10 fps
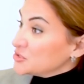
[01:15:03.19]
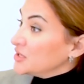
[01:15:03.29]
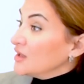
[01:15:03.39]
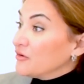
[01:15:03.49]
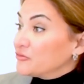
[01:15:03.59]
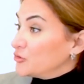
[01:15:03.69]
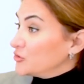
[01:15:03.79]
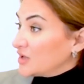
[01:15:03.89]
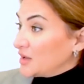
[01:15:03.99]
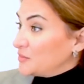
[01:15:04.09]
She loved her
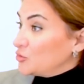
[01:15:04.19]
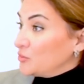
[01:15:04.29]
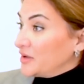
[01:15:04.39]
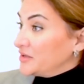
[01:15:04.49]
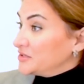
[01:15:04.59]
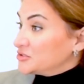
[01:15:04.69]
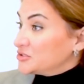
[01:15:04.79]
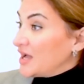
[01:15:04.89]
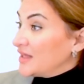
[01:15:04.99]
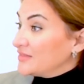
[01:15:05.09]
time in Dubai, and
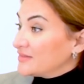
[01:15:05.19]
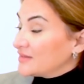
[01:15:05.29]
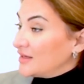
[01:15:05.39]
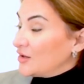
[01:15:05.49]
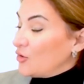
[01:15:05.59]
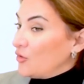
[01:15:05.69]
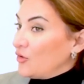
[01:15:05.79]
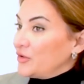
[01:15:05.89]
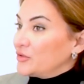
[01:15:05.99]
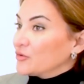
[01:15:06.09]
she had, oh,
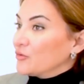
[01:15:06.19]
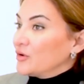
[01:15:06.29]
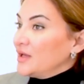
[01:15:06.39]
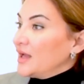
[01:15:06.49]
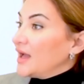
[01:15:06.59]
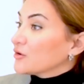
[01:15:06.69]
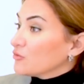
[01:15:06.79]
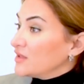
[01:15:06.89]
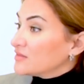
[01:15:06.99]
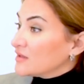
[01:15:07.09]
you know, a
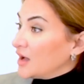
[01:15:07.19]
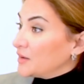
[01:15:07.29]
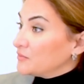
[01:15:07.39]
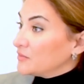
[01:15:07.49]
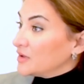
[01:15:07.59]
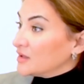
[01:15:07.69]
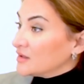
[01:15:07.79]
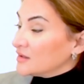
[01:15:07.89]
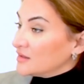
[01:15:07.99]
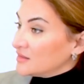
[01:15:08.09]
great time
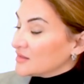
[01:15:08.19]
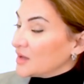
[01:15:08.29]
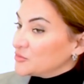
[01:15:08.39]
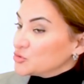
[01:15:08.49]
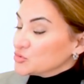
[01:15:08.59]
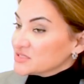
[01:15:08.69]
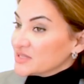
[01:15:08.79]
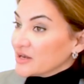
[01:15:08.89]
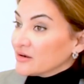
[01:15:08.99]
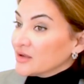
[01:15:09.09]
uh, in the time she was
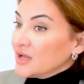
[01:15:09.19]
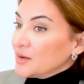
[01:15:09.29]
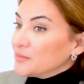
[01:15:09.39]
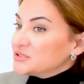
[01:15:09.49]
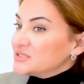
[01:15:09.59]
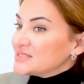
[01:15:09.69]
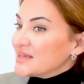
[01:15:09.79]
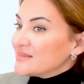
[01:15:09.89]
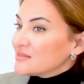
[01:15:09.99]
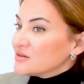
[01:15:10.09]
there. But she
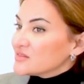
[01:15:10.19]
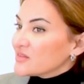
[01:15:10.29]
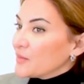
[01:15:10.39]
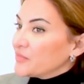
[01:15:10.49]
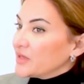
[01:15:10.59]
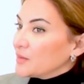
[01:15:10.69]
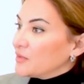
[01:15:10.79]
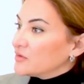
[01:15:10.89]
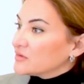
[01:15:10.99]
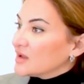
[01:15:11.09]
says there's something
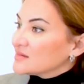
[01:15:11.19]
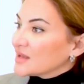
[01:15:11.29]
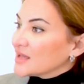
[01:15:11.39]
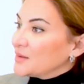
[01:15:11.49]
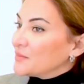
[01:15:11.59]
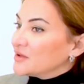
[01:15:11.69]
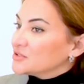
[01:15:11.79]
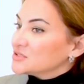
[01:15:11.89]
about Ras Al Khaimah.